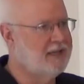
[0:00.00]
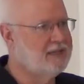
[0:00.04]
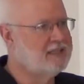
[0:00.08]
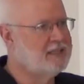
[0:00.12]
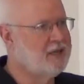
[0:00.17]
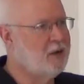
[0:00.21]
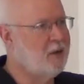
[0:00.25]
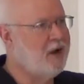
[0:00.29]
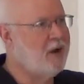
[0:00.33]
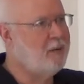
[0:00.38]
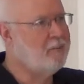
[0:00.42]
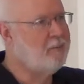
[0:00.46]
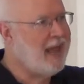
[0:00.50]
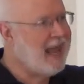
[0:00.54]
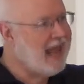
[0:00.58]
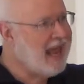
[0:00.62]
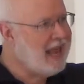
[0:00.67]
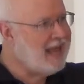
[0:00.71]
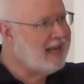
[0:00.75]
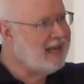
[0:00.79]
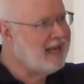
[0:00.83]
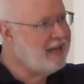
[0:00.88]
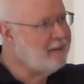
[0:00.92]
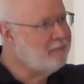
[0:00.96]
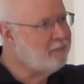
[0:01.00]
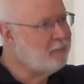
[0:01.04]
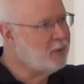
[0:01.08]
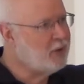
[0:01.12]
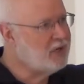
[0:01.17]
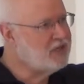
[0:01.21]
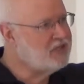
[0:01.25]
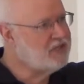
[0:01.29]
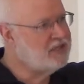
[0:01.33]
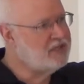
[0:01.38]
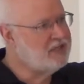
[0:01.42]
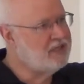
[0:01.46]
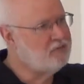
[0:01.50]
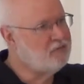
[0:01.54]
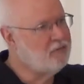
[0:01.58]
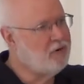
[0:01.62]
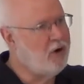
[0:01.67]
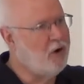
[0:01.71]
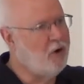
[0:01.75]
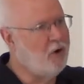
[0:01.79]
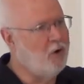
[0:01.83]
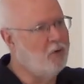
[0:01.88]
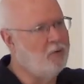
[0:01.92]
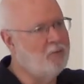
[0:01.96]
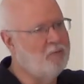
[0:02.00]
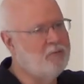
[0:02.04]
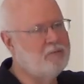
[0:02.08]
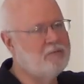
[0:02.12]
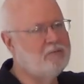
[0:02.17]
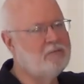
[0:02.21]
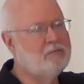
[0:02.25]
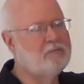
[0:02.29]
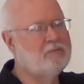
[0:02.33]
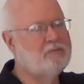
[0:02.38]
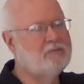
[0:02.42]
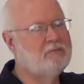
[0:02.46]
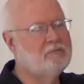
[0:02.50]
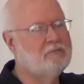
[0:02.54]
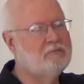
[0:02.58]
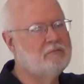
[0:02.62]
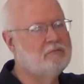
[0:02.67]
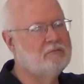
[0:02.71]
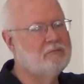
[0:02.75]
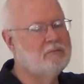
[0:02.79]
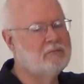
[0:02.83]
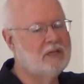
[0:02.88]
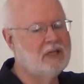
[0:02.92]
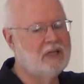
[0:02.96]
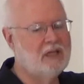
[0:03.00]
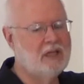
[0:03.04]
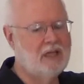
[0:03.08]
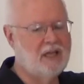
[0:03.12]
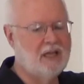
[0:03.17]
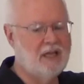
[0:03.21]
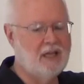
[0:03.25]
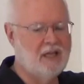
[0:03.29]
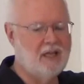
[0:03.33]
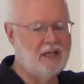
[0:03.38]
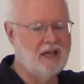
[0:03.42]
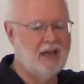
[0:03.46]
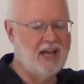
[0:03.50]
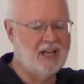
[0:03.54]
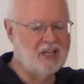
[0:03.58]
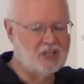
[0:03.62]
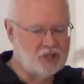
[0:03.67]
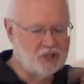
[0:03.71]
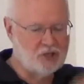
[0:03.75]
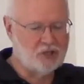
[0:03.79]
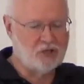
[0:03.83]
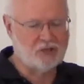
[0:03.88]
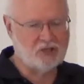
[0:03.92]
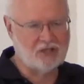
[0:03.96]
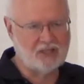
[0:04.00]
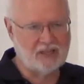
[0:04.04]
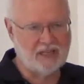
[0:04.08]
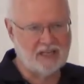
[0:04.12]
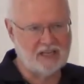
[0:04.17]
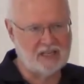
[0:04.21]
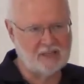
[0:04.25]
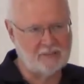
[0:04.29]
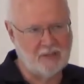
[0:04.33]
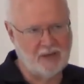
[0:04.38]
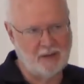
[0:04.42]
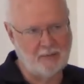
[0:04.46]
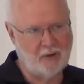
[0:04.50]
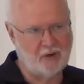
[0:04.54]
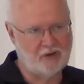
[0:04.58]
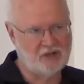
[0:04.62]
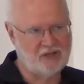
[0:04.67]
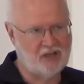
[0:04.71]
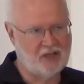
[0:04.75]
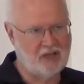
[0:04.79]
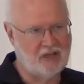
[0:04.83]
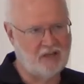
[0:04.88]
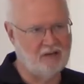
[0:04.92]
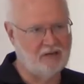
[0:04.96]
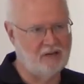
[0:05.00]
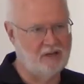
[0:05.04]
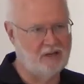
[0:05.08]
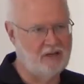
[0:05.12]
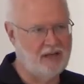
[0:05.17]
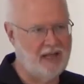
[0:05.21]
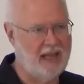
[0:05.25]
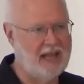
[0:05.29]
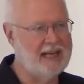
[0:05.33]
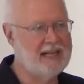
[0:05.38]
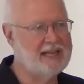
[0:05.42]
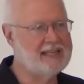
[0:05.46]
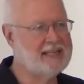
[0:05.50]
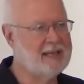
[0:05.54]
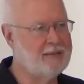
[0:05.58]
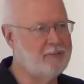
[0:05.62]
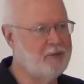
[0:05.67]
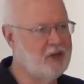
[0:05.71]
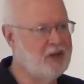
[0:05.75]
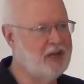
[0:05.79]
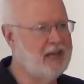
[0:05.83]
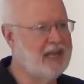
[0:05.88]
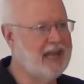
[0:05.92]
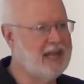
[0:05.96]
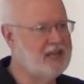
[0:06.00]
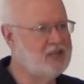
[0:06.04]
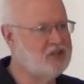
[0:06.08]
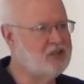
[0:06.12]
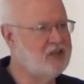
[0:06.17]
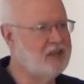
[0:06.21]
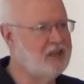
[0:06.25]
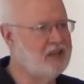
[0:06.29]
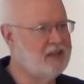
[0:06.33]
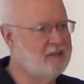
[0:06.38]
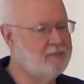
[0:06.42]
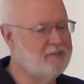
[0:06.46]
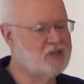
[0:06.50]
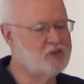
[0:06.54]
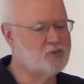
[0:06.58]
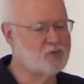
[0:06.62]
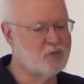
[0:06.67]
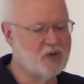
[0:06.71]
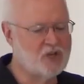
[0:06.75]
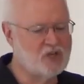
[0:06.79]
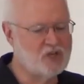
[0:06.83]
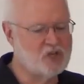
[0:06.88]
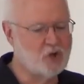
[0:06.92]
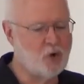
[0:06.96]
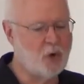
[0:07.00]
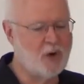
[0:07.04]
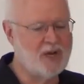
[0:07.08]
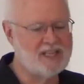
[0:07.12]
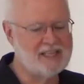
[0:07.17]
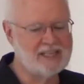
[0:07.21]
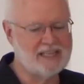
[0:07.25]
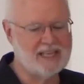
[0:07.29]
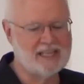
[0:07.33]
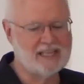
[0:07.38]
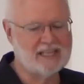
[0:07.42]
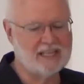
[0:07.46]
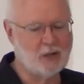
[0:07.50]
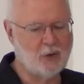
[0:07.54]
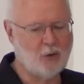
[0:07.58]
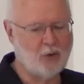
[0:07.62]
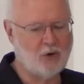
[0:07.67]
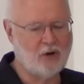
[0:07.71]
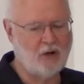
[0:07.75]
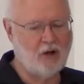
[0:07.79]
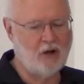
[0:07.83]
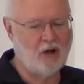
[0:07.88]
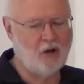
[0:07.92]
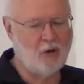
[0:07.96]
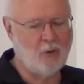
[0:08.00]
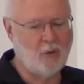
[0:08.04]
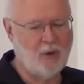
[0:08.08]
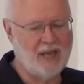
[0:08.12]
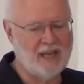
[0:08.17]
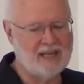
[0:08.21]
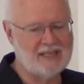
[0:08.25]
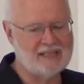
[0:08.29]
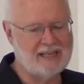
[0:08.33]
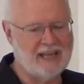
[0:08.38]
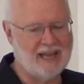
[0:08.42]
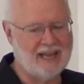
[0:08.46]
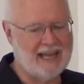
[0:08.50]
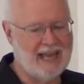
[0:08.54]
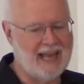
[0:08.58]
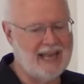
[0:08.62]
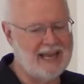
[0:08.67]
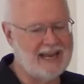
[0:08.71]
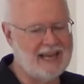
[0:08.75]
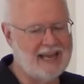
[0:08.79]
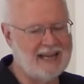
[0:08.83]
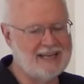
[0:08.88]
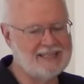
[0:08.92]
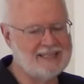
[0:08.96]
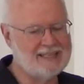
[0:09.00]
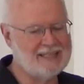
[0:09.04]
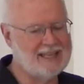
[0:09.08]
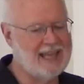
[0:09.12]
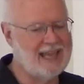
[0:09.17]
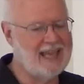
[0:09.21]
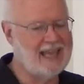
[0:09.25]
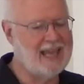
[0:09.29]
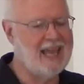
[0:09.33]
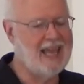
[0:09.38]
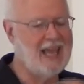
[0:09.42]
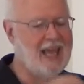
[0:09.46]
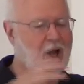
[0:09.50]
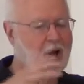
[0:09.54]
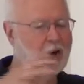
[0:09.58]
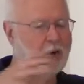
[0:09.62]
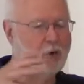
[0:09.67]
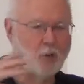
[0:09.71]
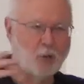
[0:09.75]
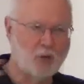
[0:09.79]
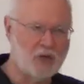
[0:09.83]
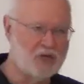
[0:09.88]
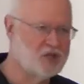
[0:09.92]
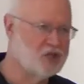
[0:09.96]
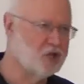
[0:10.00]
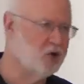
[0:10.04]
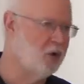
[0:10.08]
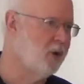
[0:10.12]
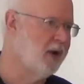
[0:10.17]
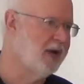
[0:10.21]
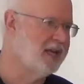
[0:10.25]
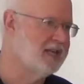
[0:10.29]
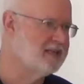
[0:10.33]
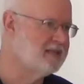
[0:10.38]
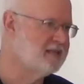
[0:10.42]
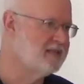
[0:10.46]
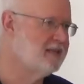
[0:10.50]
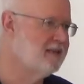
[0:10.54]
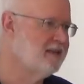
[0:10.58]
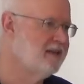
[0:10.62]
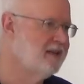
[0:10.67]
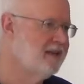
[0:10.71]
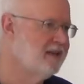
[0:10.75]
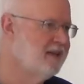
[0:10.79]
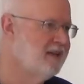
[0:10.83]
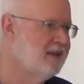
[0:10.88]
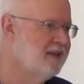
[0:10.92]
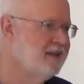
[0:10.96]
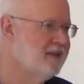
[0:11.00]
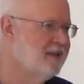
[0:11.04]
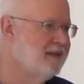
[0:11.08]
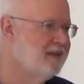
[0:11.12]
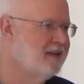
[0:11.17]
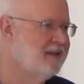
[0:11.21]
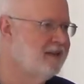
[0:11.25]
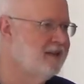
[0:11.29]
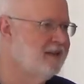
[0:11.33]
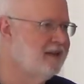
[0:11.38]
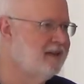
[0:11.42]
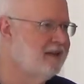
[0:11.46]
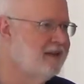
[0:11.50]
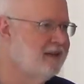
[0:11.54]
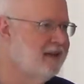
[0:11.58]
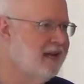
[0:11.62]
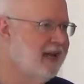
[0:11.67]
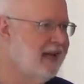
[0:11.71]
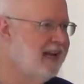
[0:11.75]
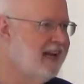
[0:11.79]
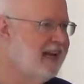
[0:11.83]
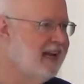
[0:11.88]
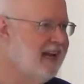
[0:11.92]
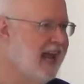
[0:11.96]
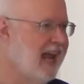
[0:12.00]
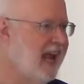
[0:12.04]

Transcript: So, a man imprisoned in Rome a church that is being persecuted, and his communication to them is rejoice in the Lord always. Again, I say rejoice. And